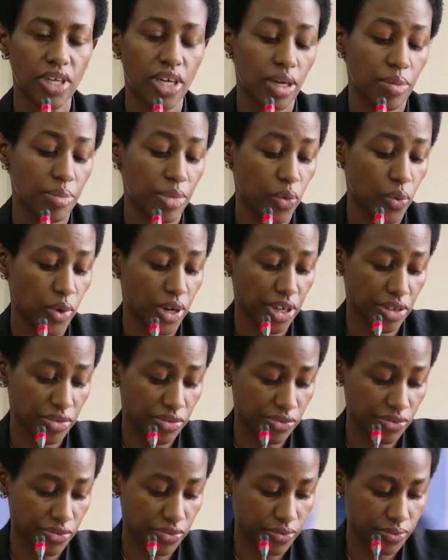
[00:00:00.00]
I'm a
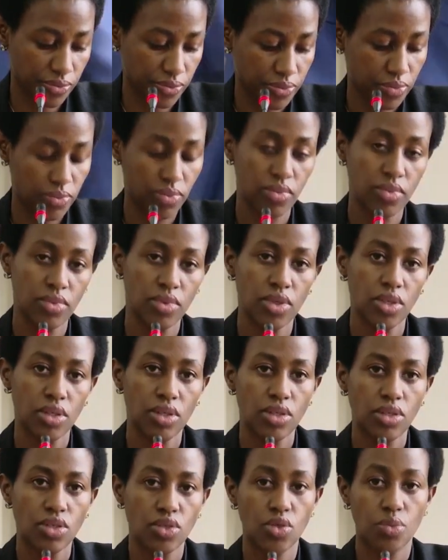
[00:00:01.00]
wife
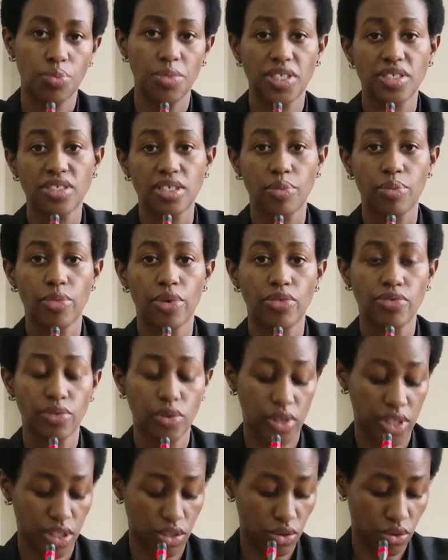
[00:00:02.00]
to Mr.
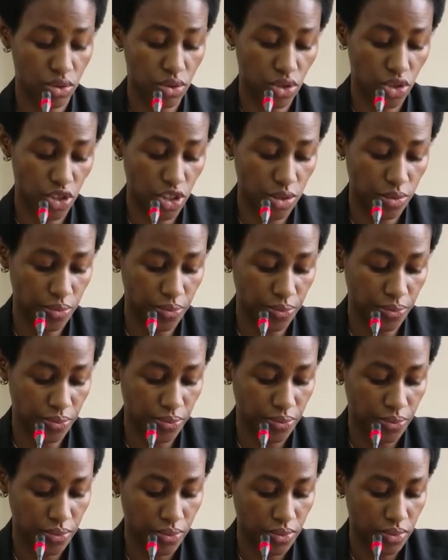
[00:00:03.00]
Bravo Katunji,
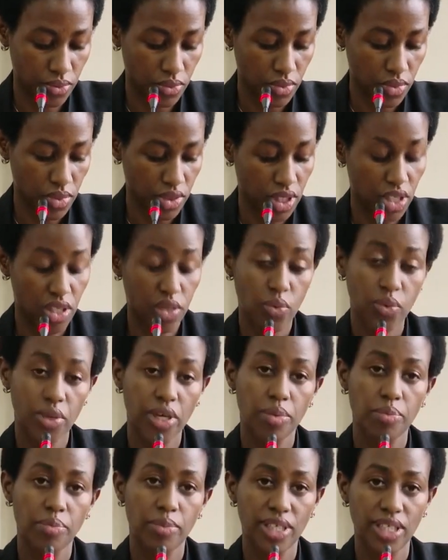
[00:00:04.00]
and
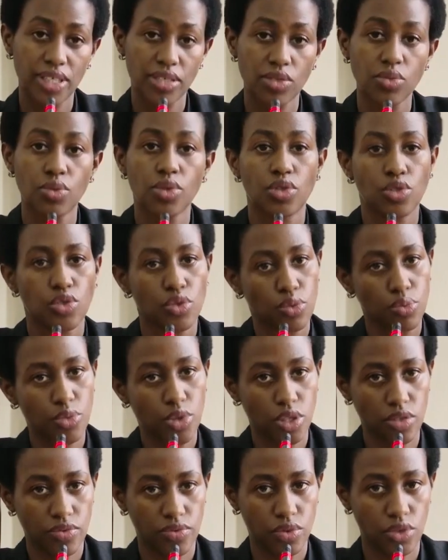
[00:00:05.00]
we are blessed with two
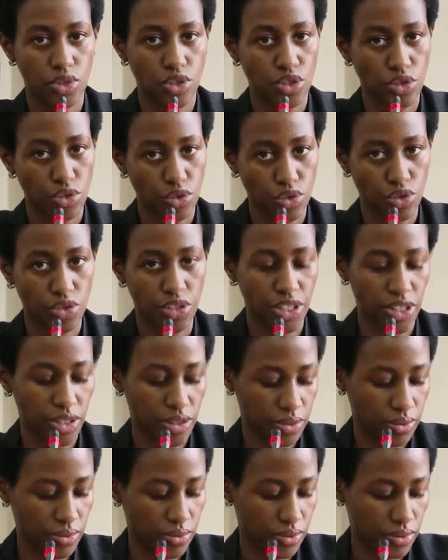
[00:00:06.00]
beautiful
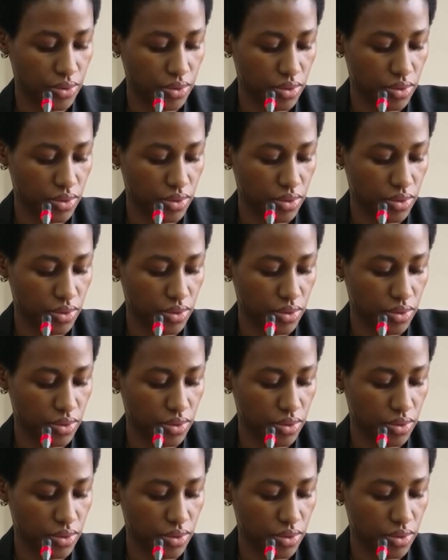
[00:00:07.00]
children.